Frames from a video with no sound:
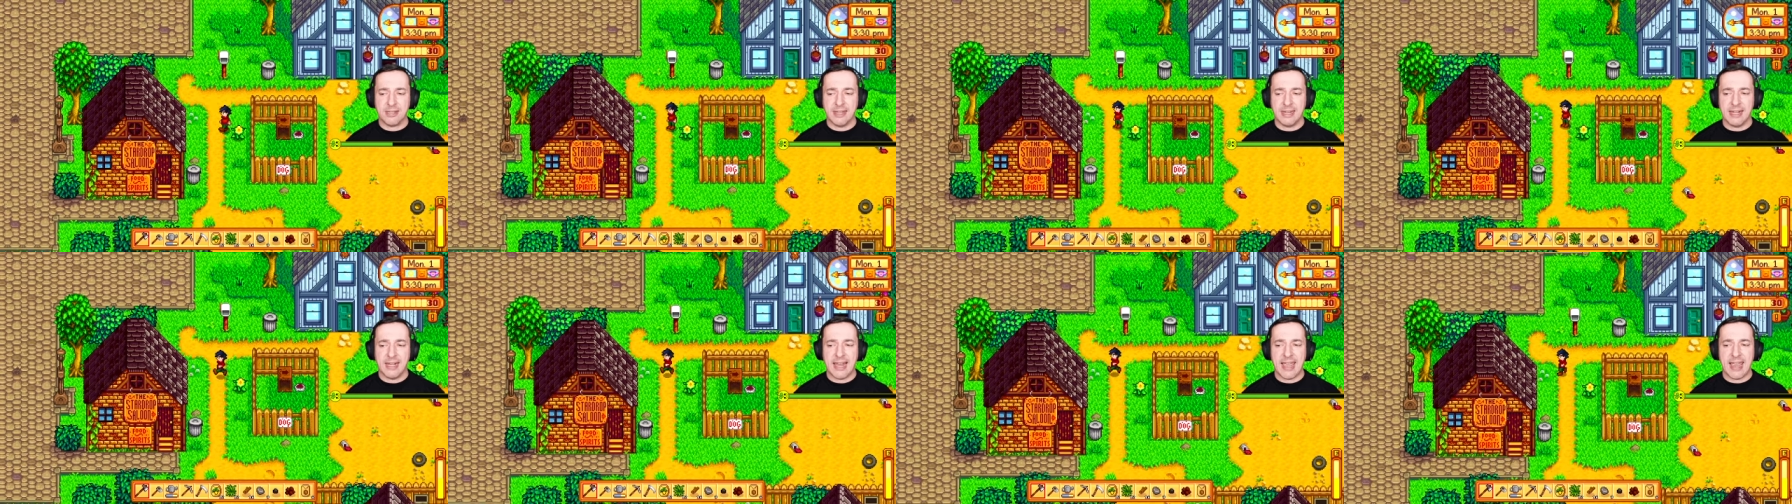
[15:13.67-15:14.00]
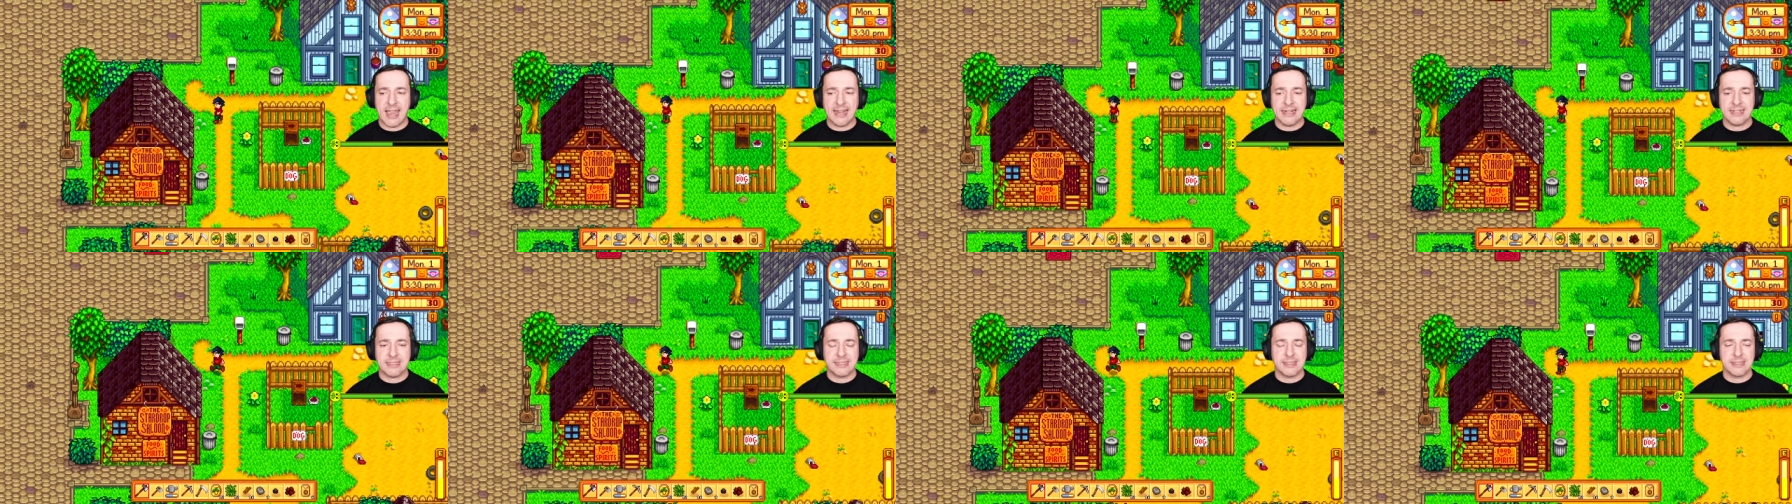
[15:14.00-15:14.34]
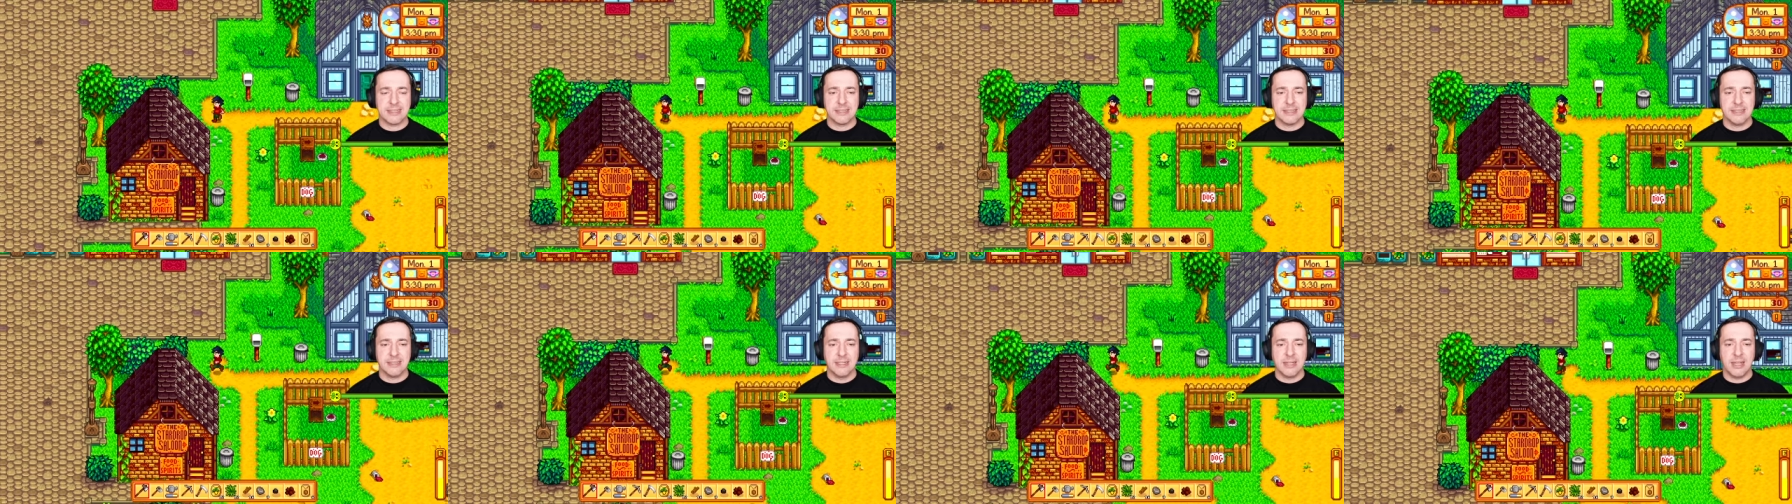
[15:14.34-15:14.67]

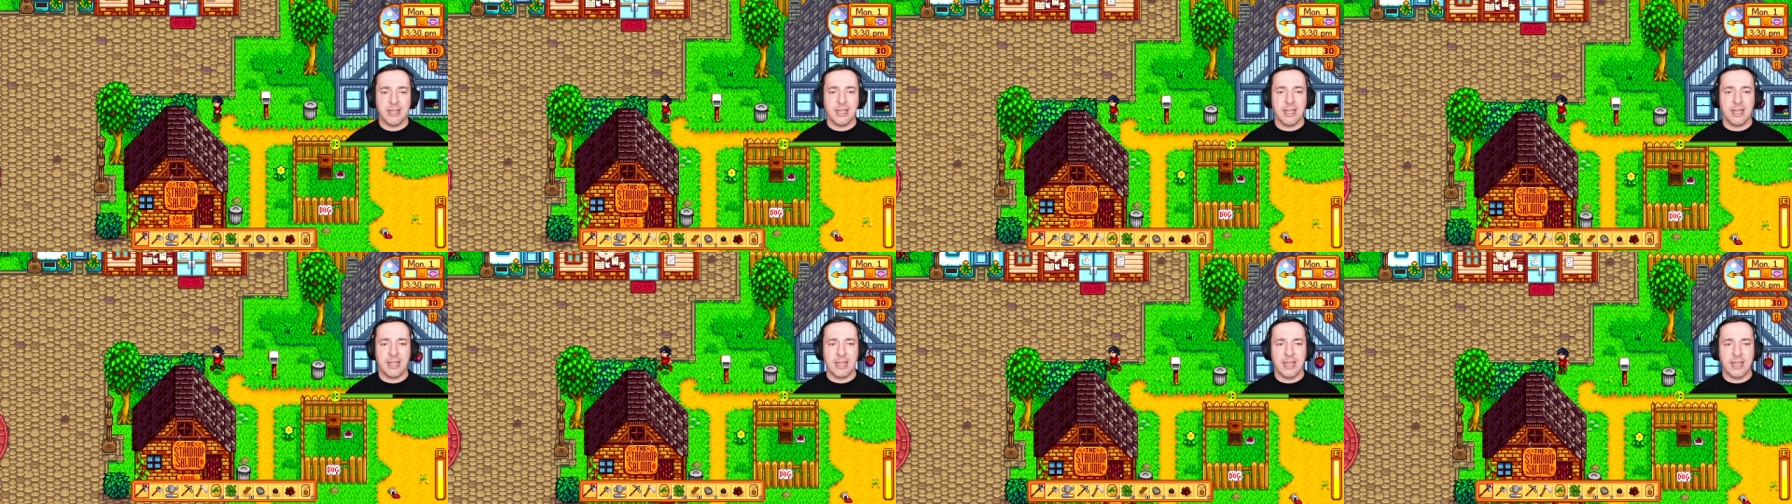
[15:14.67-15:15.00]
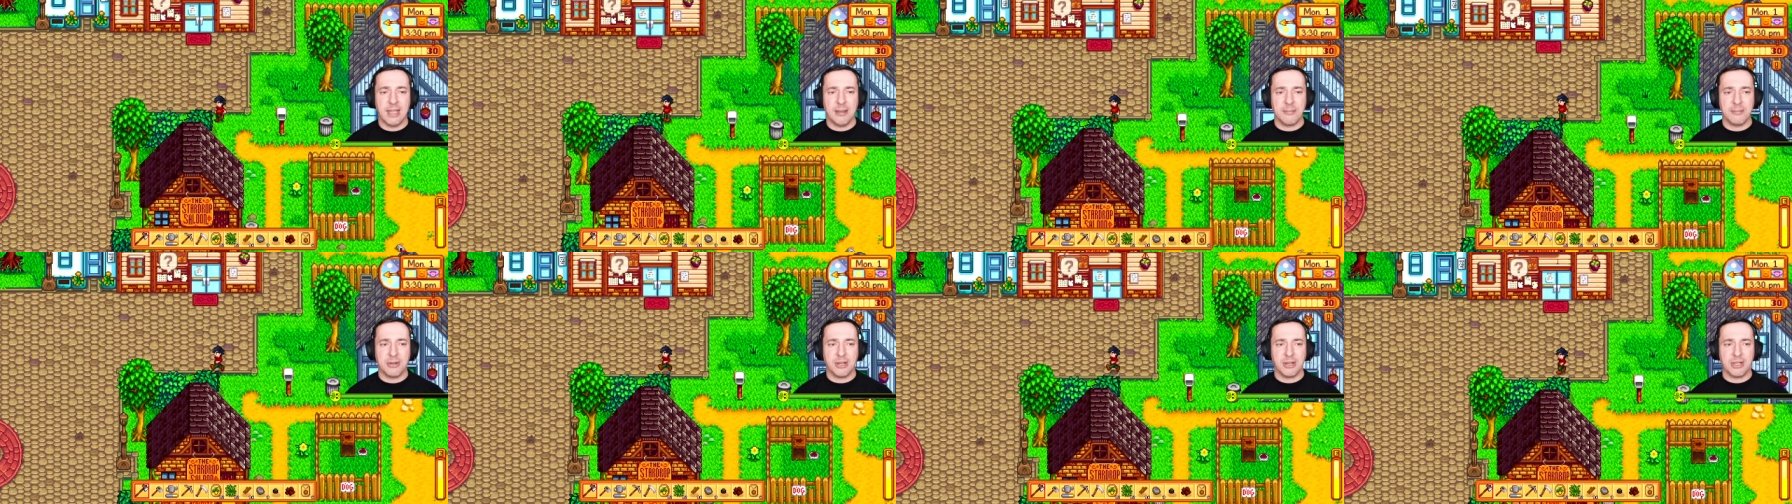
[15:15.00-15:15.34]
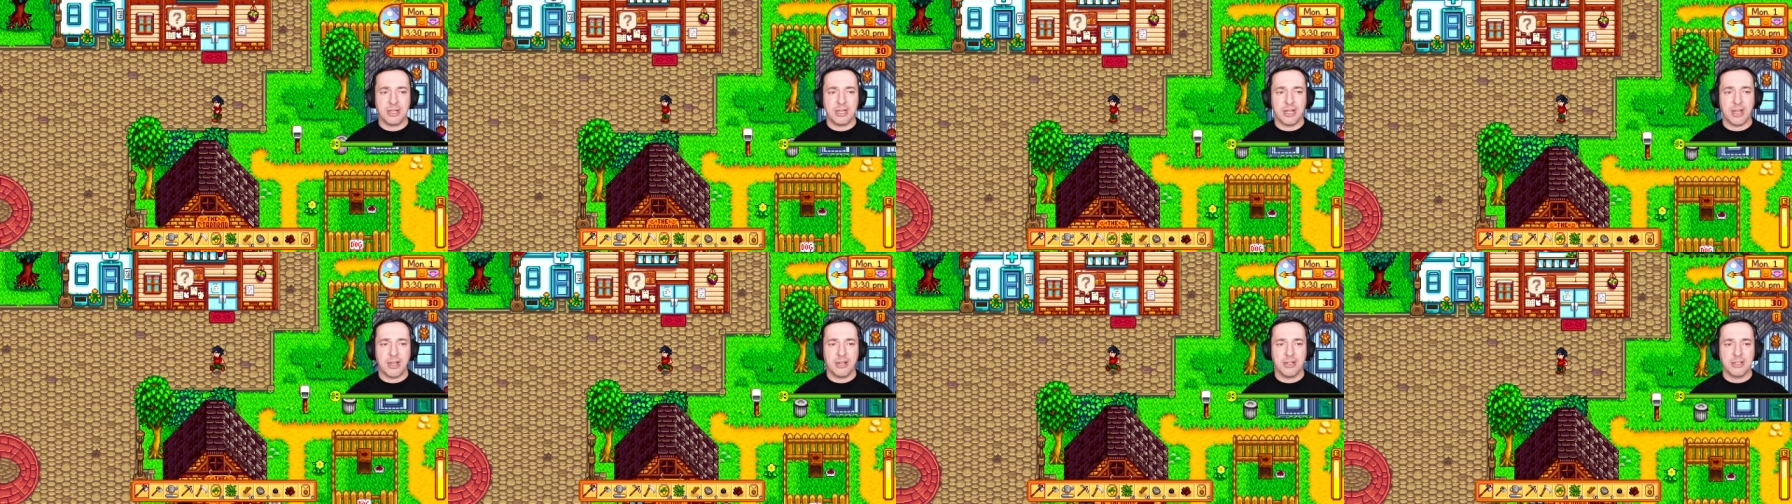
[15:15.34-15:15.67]
collect, uh, I'm
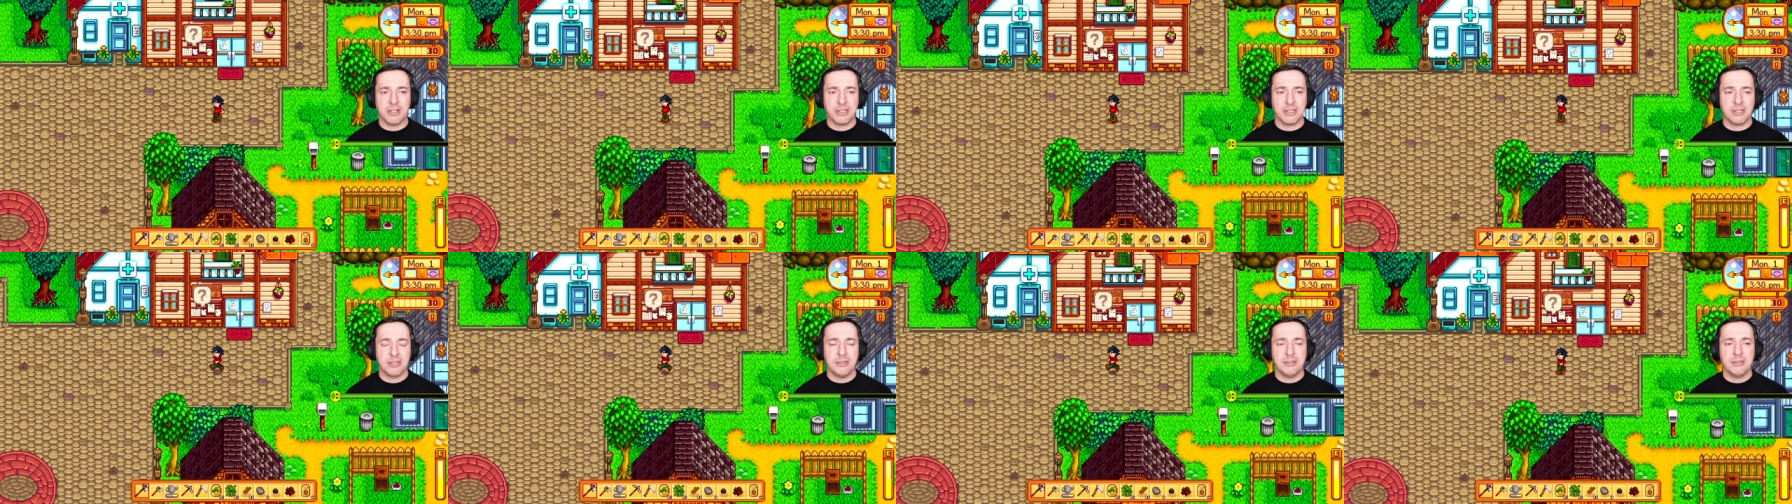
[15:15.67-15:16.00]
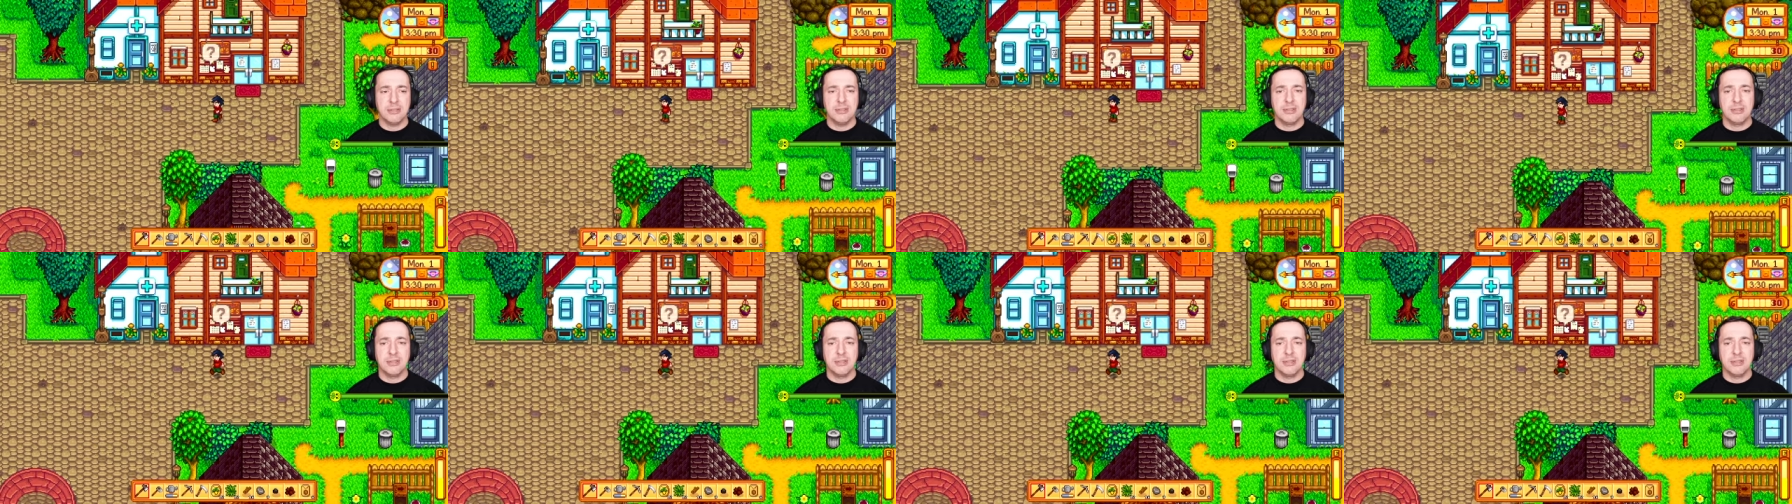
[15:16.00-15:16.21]
not going to.